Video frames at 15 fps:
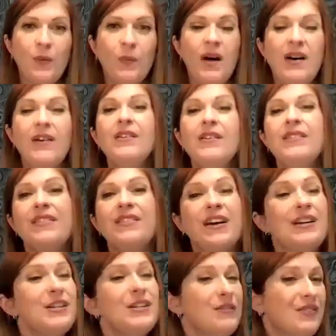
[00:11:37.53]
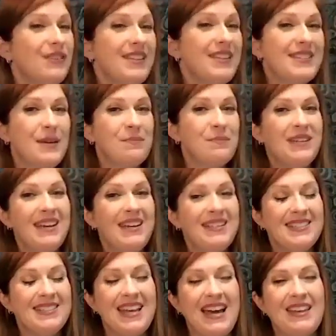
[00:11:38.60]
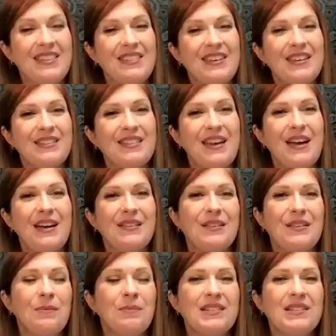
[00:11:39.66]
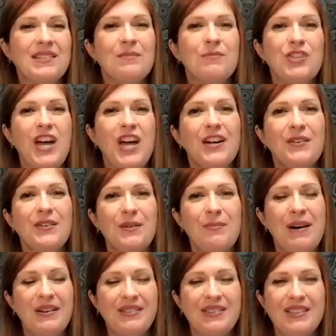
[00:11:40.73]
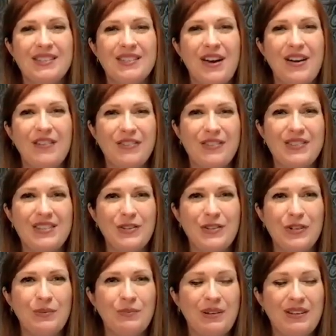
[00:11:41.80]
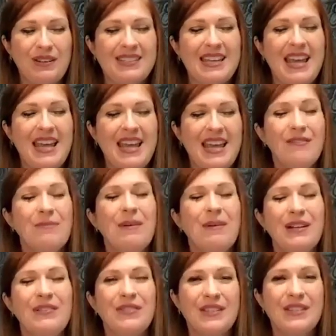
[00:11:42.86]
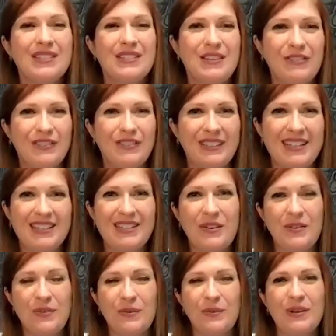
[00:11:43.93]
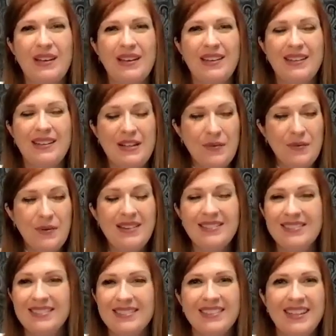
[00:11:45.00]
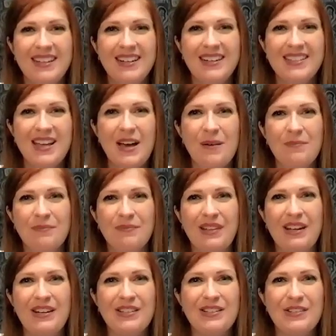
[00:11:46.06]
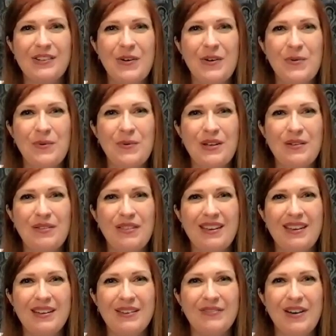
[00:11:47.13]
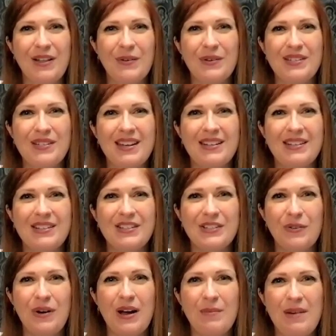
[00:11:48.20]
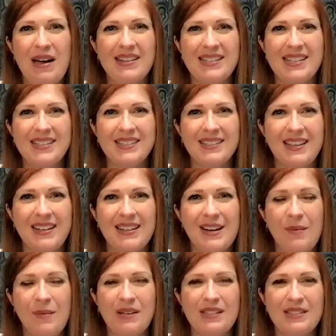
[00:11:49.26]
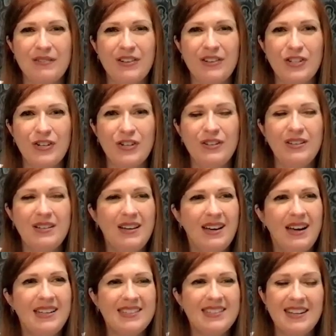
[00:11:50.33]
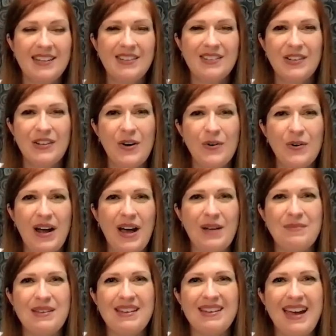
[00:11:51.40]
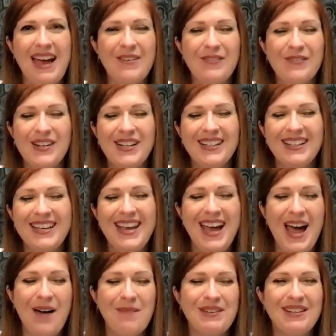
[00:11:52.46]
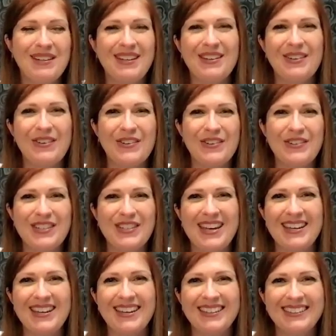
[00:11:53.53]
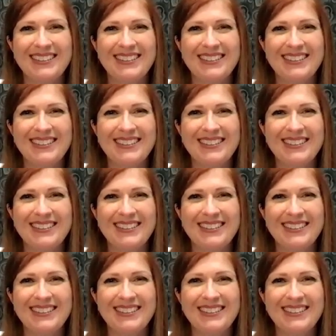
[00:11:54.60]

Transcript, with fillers: Well, thank you for these updates. I think that there'll be some chatter about this conversation because everybody feels differently. So, you know what? Hit us up. Let us know what you think. Follow us on Instagram at Dental Economics Official and send us a note. I'd be really happy to hear your take.